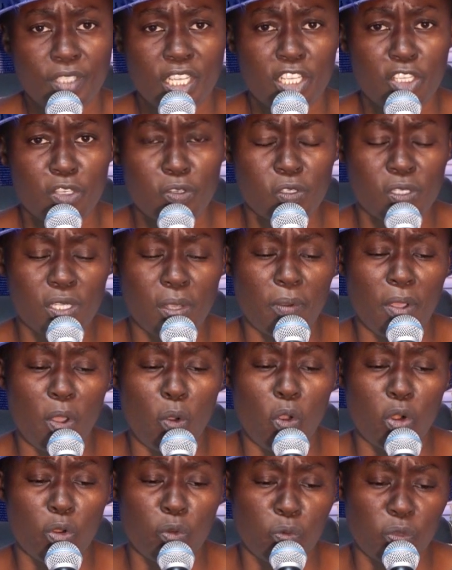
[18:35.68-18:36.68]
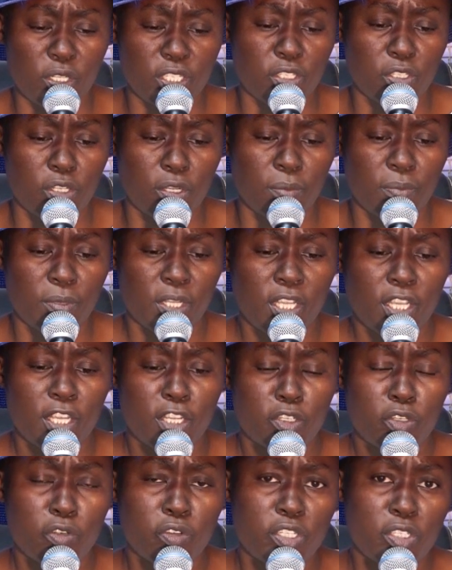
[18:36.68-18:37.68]
use our own wisdom
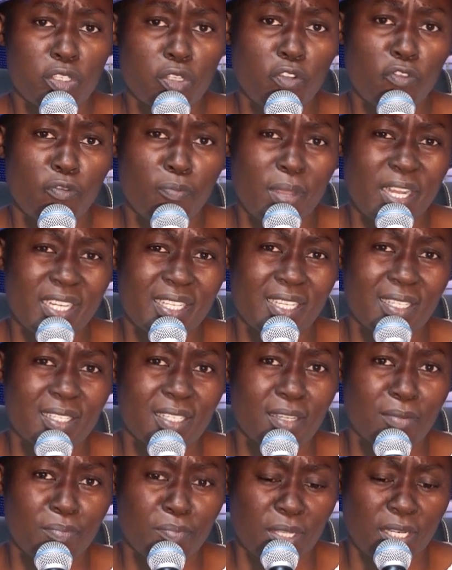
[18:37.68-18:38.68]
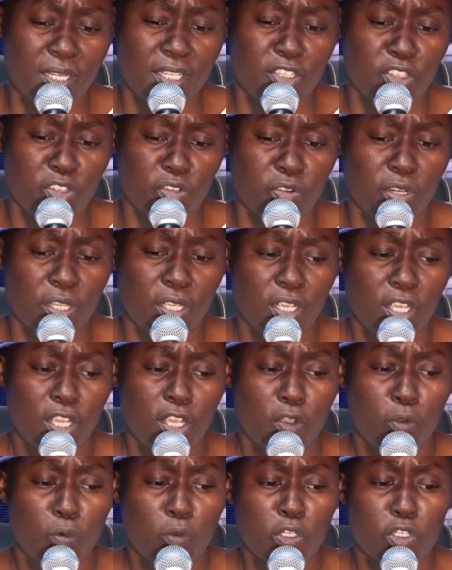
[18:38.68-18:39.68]
to resolve matters in ministry.
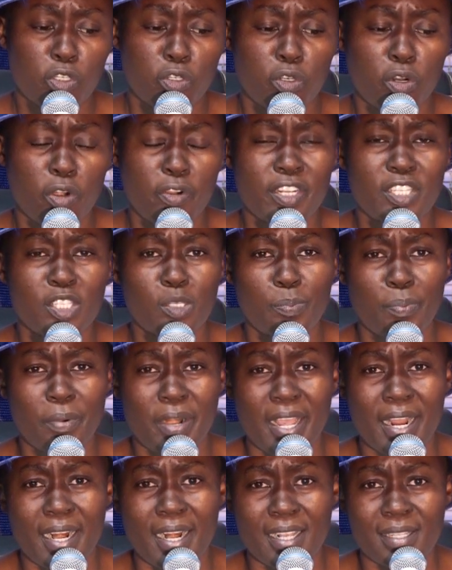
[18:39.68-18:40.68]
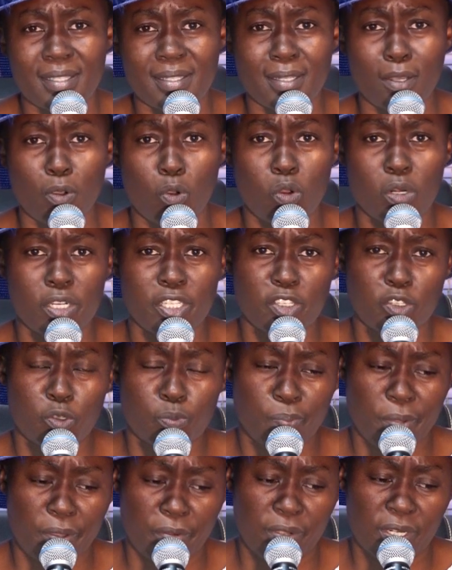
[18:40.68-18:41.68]
We should always pray and ask the Holy
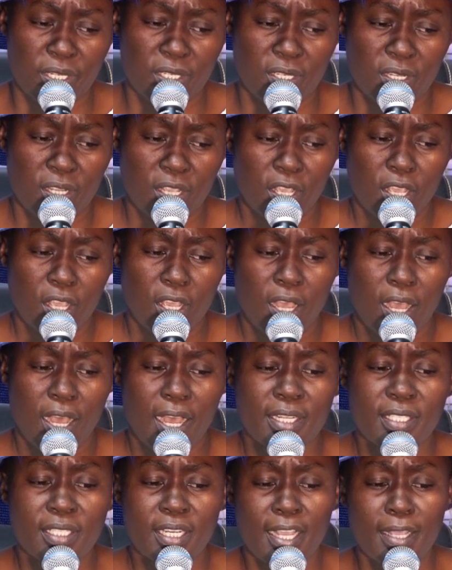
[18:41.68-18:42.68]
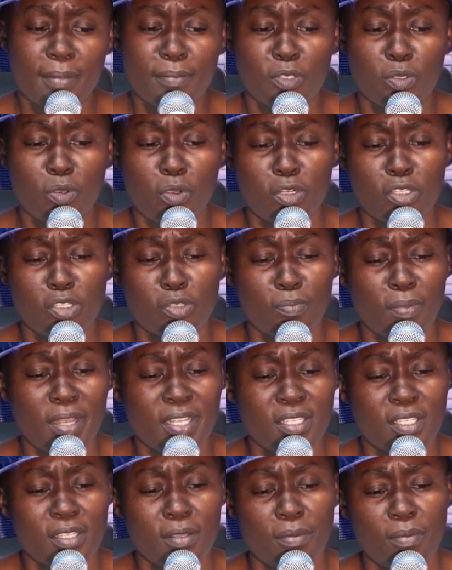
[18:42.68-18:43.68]
Spirit. At times, God's
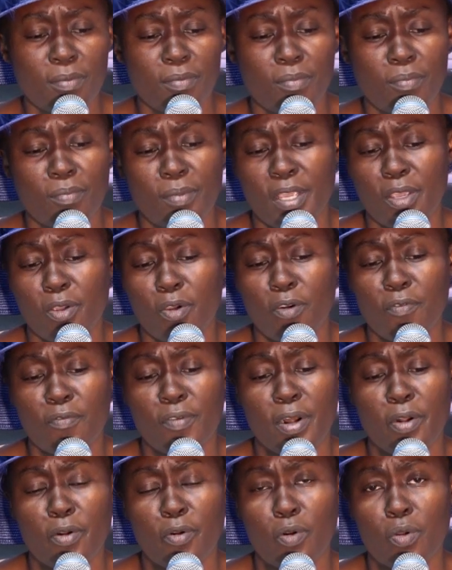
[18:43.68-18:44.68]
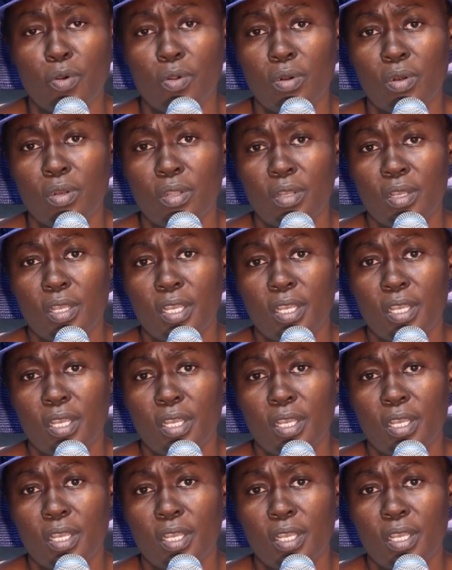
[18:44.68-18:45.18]
mercy may overrule